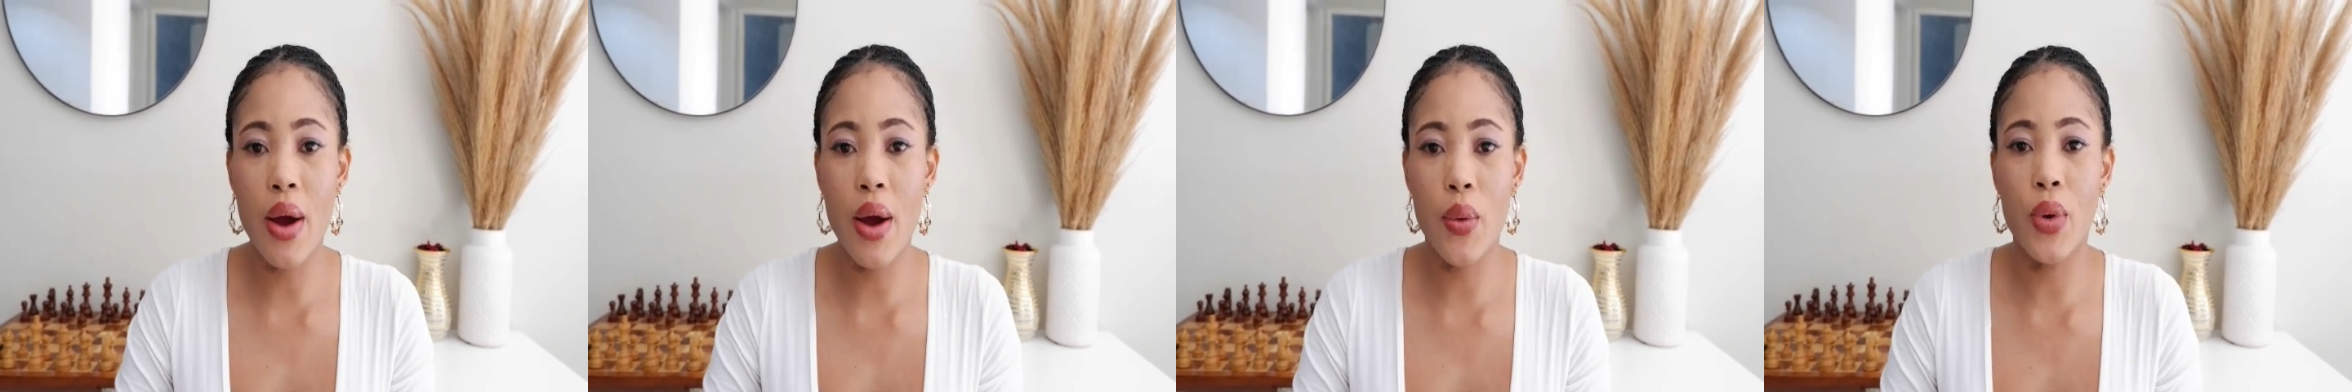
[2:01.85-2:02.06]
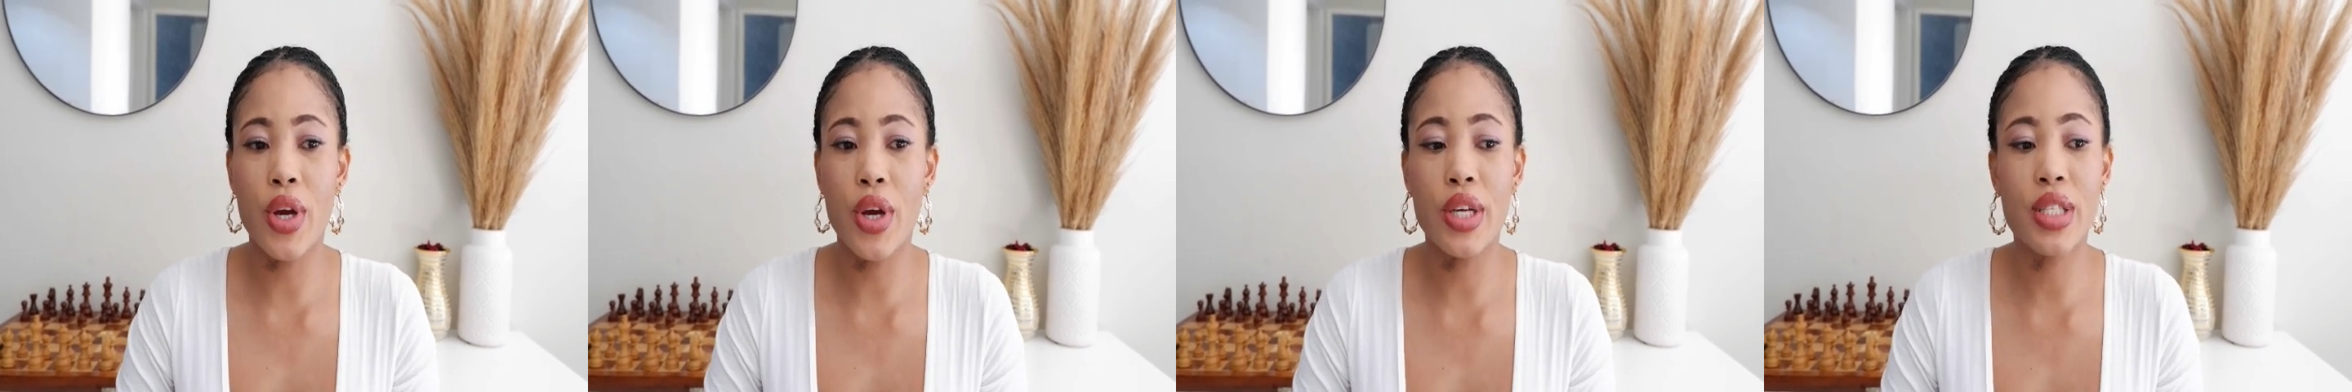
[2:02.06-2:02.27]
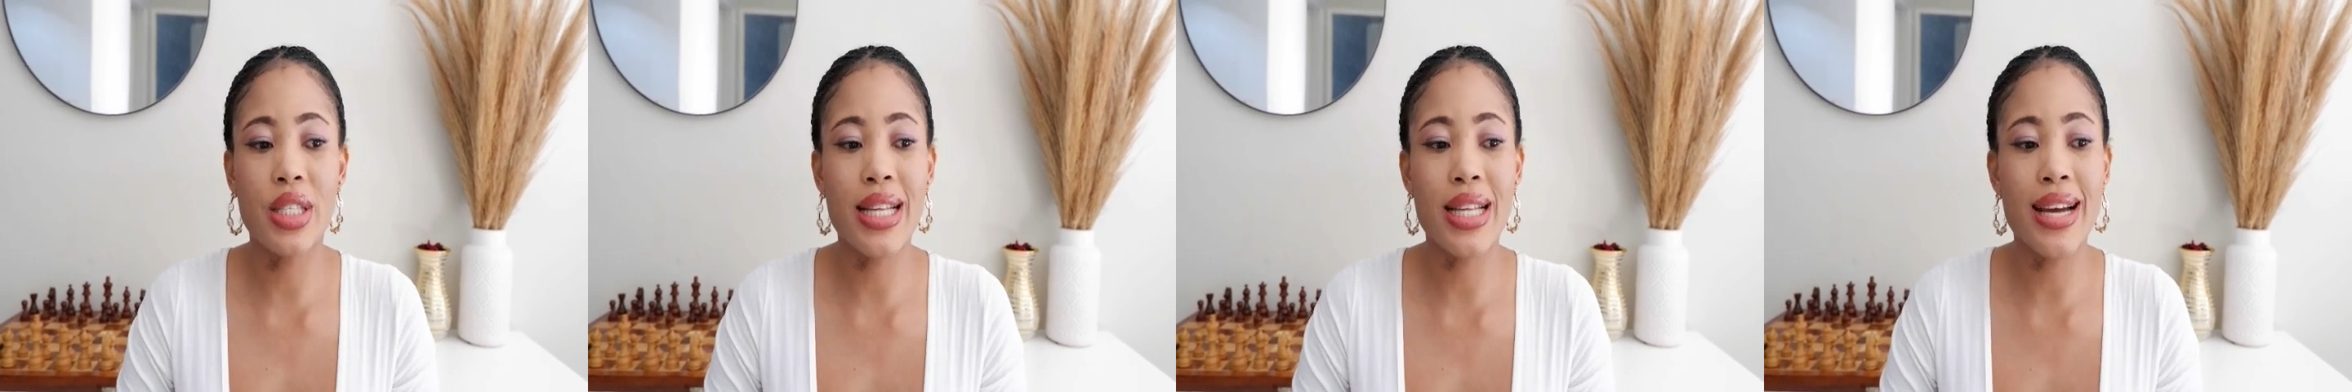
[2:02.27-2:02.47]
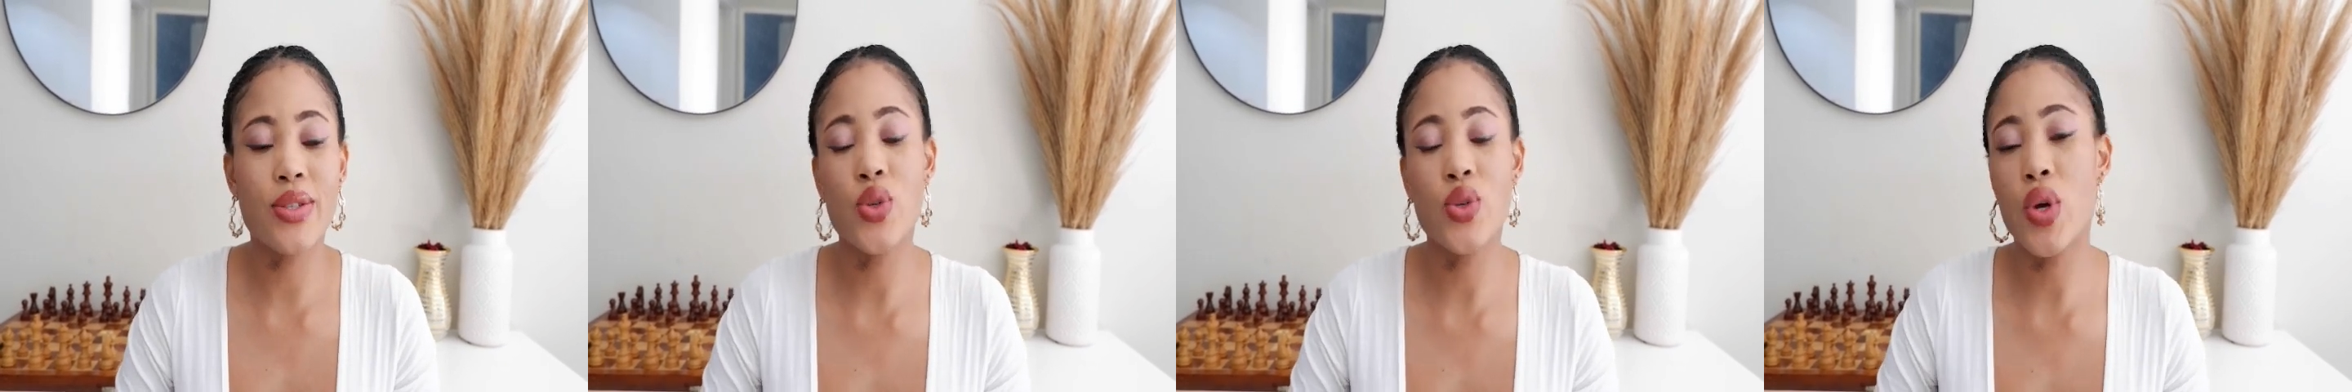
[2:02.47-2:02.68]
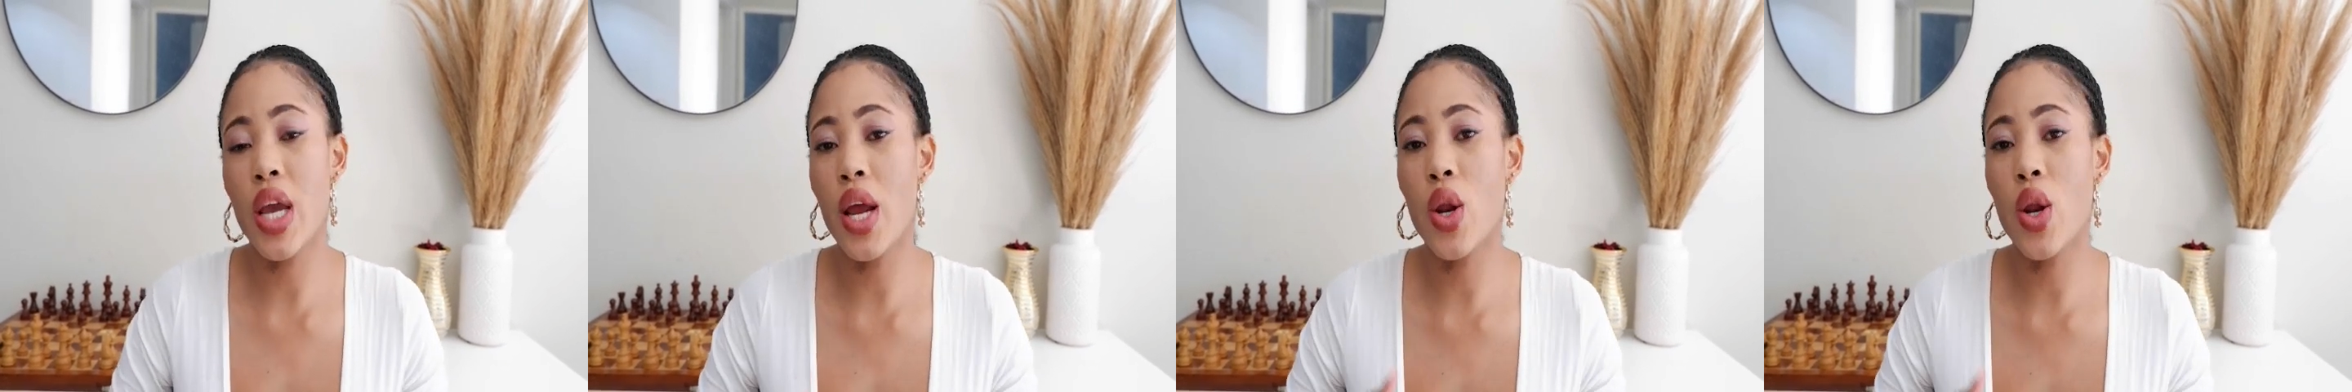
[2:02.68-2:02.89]
language
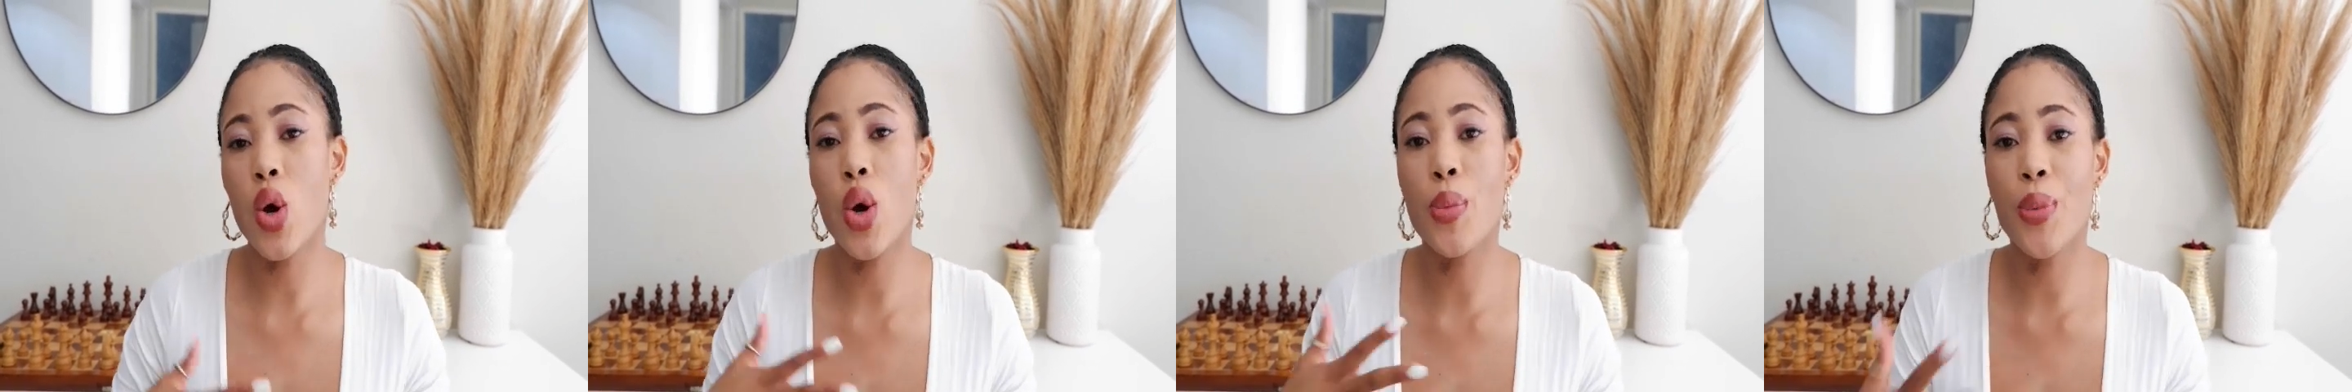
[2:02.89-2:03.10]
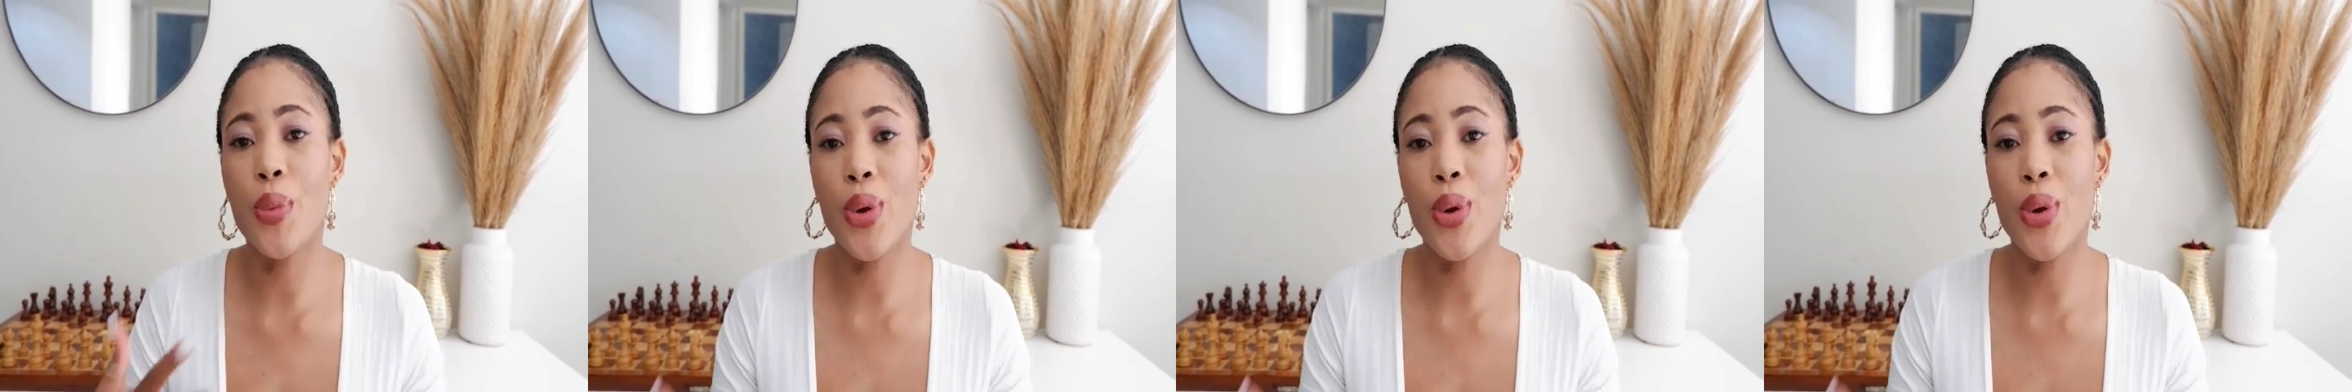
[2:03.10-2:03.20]
that you can